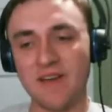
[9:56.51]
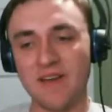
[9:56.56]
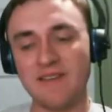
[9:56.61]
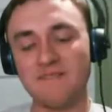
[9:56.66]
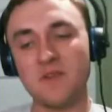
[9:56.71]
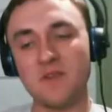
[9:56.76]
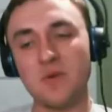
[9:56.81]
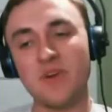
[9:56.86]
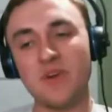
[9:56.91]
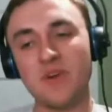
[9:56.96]
If
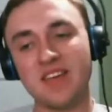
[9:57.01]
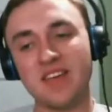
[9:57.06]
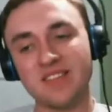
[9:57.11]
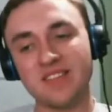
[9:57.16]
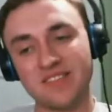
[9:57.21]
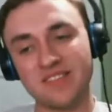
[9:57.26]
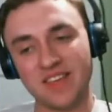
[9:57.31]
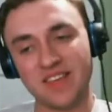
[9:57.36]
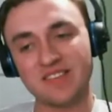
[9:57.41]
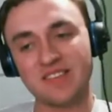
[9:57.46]
I view it
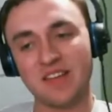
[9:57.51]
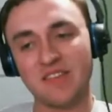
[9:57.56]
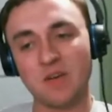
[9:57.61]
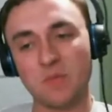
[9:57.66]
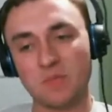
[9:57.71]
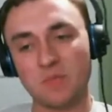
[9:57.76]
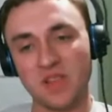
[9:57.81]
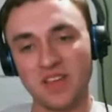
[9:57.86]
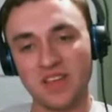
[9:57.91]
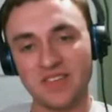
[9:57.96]
as things I
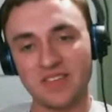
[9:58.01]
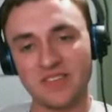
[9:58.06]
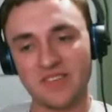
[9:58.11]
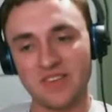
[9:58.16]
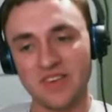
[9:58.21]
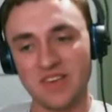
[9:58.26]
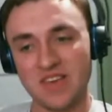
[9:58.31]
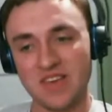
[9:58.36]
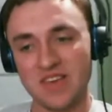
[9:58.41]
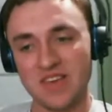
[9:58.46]

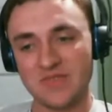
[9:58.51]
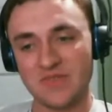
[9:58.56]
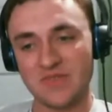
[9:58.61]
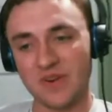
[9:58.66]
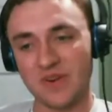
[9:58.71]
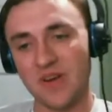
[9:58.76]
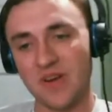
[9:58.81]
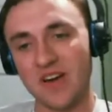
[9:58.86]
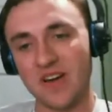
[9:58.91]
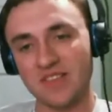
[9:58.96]
replaced
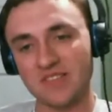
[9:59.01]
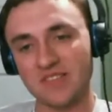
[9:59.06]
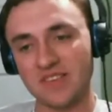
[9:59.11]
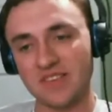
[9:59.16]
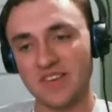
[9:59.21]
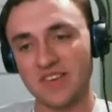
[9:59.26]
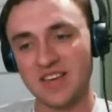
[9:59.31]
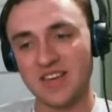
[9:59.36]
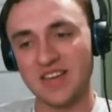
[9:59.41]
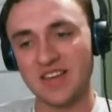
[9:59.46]
for
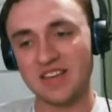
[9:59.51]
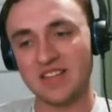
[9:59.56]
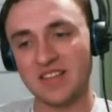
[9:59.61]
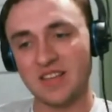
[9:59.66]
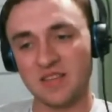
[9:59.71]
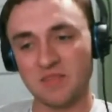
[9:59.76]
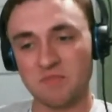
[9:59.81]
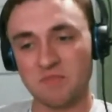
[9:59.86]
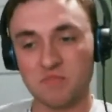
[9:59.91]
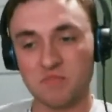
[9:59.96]
cost,
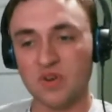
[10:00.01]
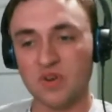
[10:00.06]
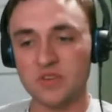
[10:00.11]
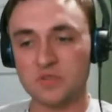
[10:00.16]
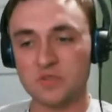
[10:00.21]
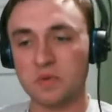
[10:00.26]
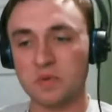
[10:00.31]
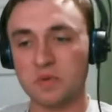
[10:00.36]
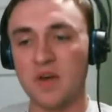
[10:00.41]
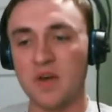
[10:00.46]
the
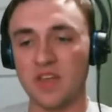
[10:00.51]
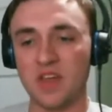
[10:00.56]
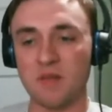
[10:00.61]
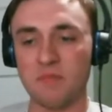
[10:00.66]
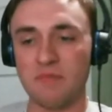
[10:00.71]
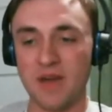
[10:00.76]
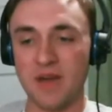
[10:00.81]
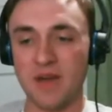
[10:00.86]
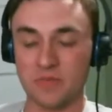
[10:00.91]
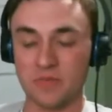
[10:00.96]
printer's probably
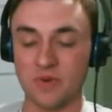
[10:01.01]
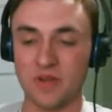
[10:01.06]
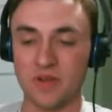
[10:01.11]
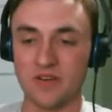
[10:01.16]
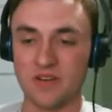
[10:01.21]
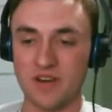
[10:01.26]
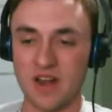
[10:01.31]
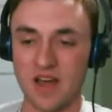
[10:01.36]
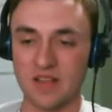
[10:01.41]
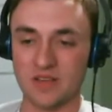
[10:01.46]
at about
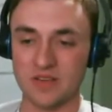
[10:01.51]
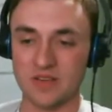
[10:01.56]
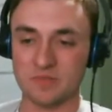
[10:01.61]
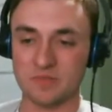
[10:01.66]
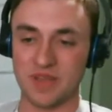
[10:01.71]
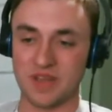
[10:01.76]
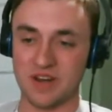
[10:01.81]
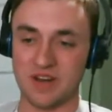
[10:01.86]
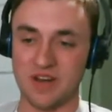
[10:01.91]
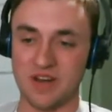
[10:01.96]

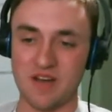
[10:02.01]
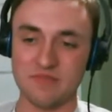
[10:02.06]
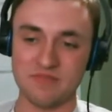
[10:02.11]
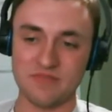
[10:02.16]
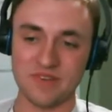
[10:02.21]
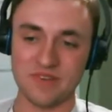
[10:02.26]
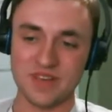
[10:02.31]
$300 paid off.